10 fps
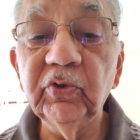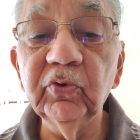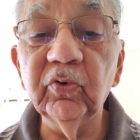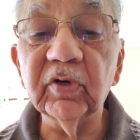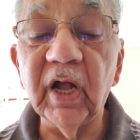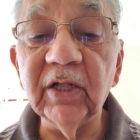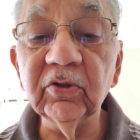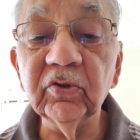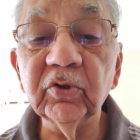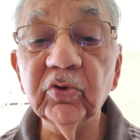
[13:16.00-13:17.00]
to
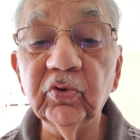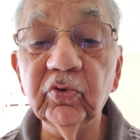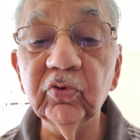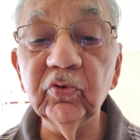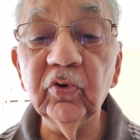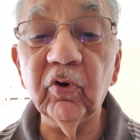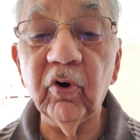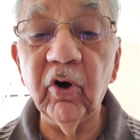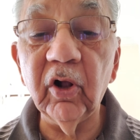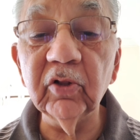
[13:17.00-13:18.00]
run through
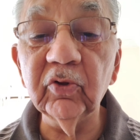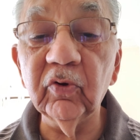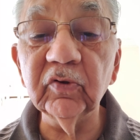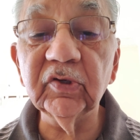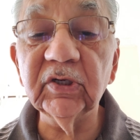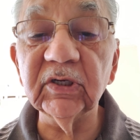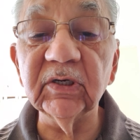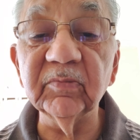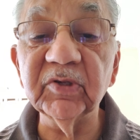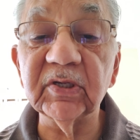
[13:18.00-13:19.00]
all those
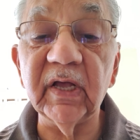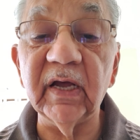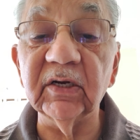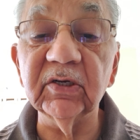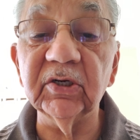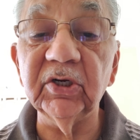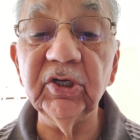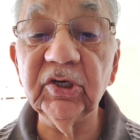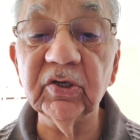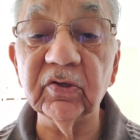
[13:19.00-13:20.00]
terms and
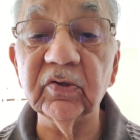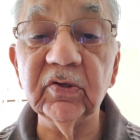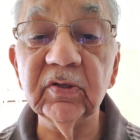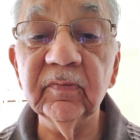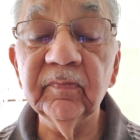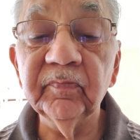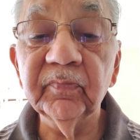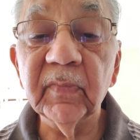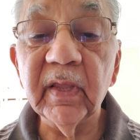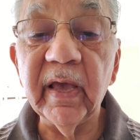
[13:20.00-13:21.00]
conditions,
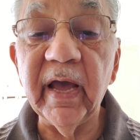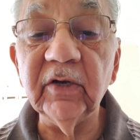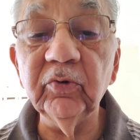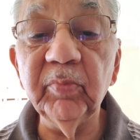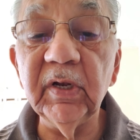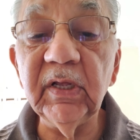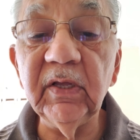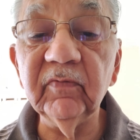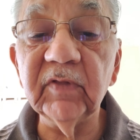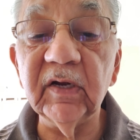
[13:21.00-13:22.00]
and you
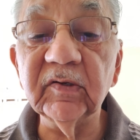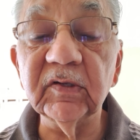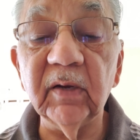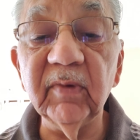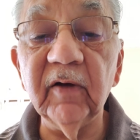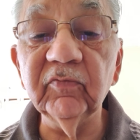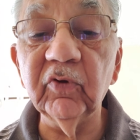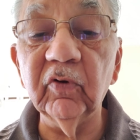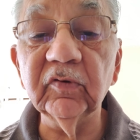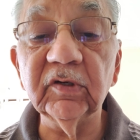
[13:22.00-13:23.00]
believe that some of
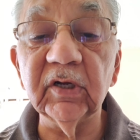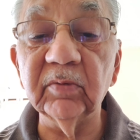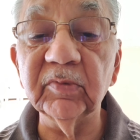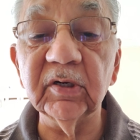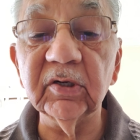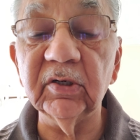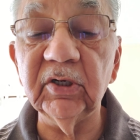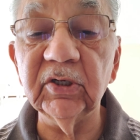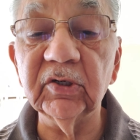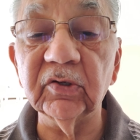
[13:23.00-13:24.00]
those terms and
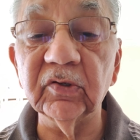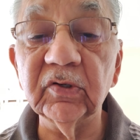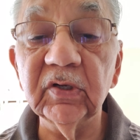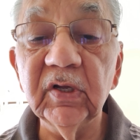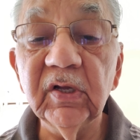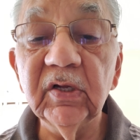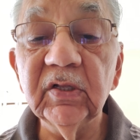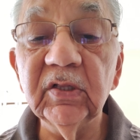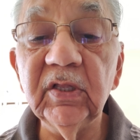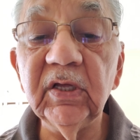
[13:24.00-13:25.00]
conditions
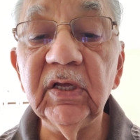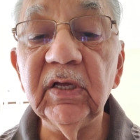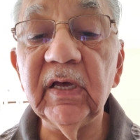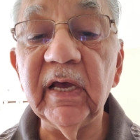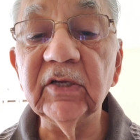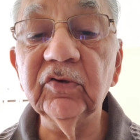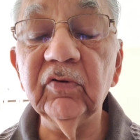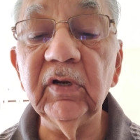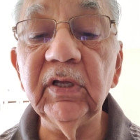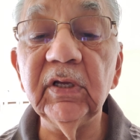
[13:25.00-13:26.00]
they
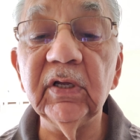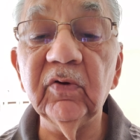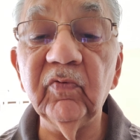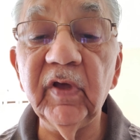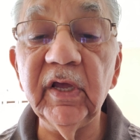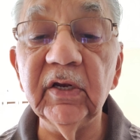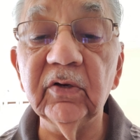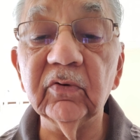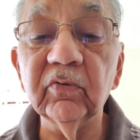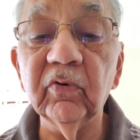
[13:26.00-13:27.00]
actually
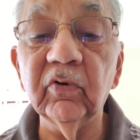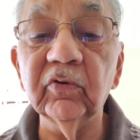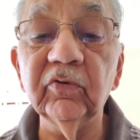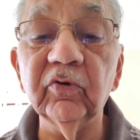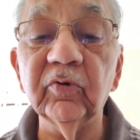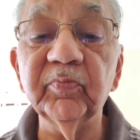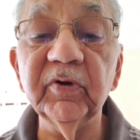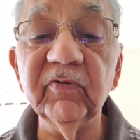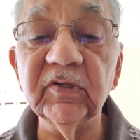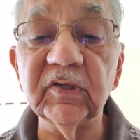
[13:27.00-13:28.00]
invade on your
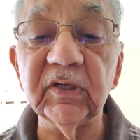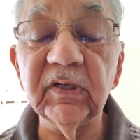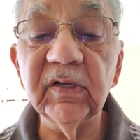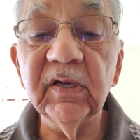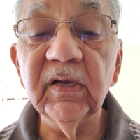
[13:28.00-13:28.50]
privacy,